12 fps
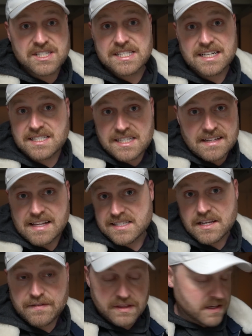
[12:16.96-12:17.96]
I just had to sign that
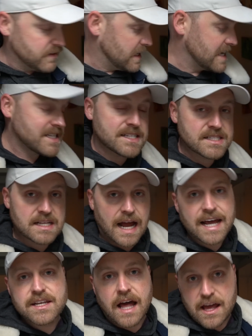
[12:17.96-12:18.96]
stuff and leave it. It doesn't.
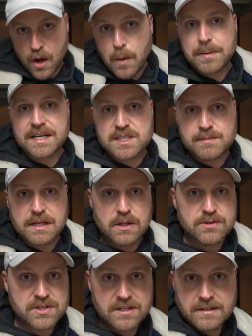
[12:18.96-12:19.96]
I, I hope it gets me
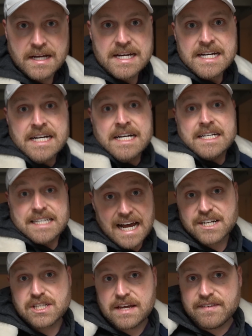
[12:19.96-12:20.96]
closer to
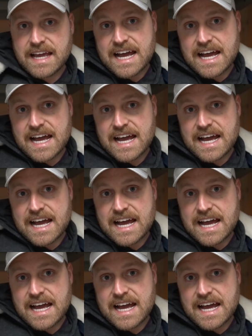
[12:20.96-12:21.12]
actually having